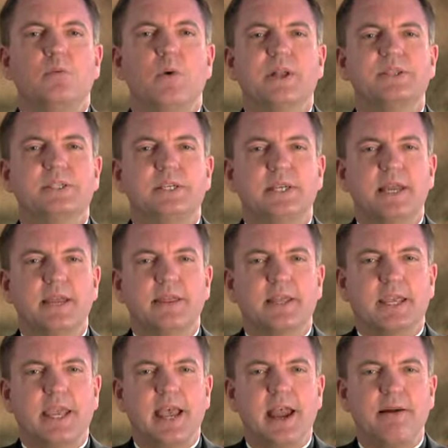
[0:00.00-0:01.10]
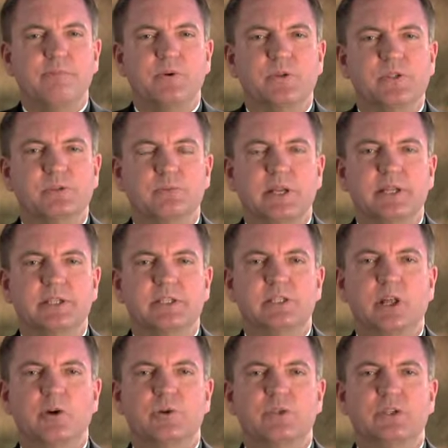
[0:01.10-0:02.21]
Once again, the camera speed
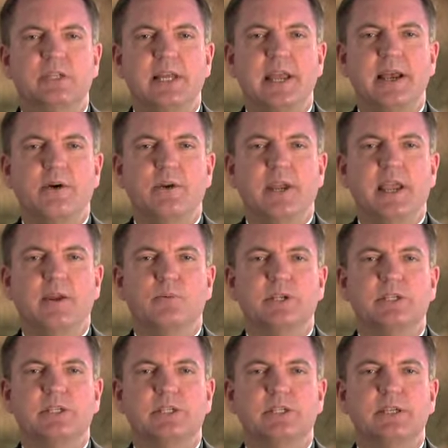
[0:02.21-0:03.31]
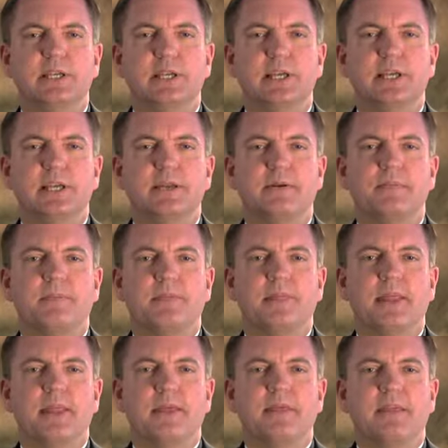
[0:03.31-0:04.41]
slows down, and we see
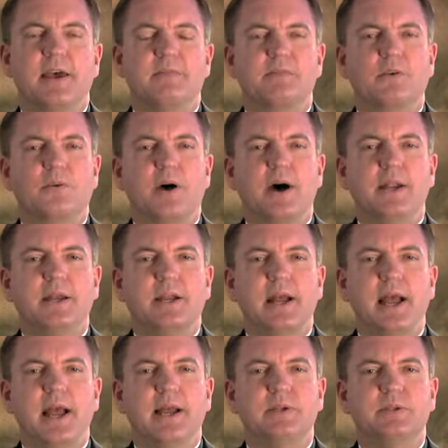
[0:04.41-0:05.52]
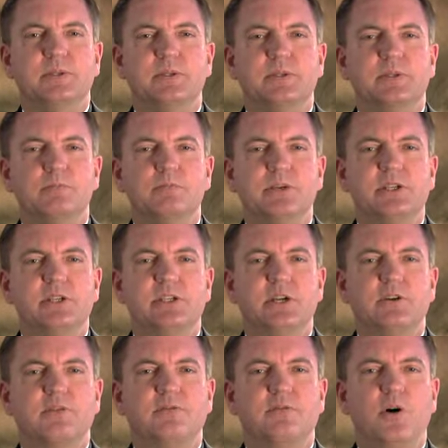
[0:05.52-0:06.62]
that Veronica has this
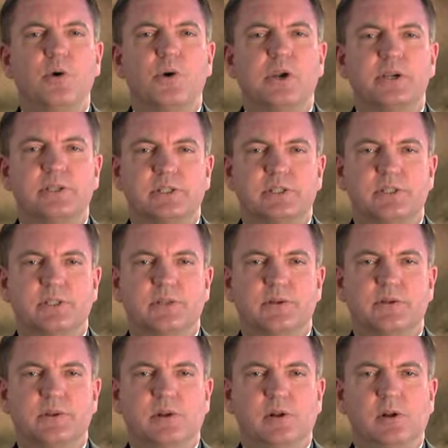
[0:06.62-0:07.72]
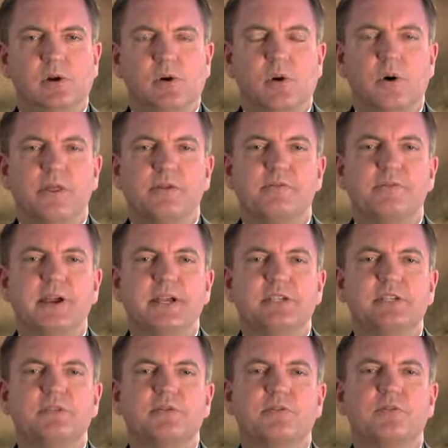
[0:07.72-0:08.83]
mystic focus on the
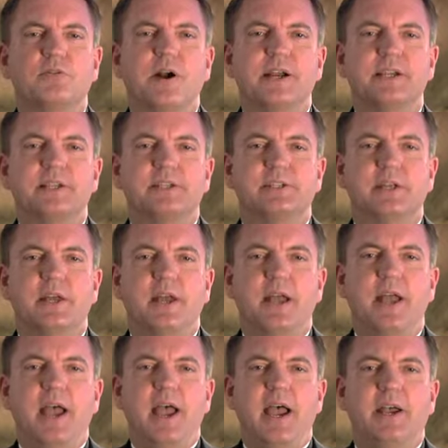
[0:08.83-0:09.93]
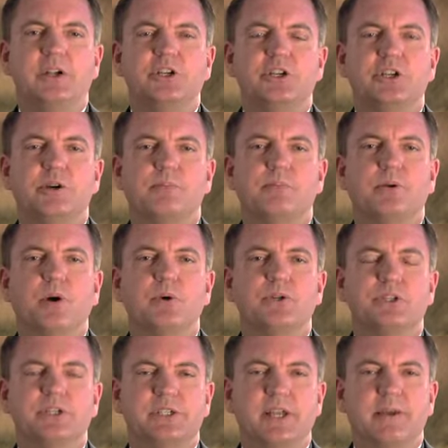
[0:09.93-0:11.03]
face of Christ as she
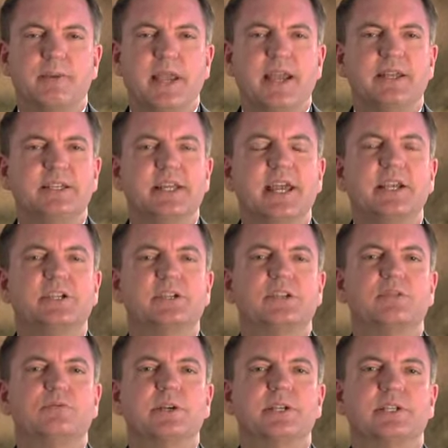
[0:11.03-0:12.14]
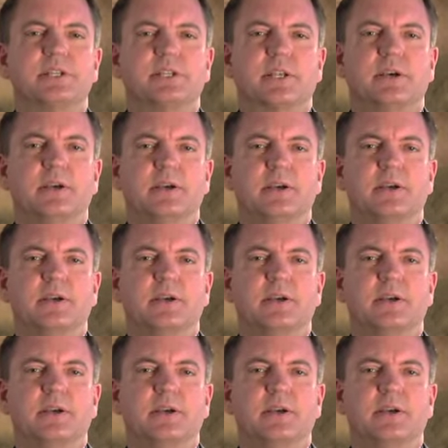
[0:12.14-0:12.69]
approaches him and takes the risk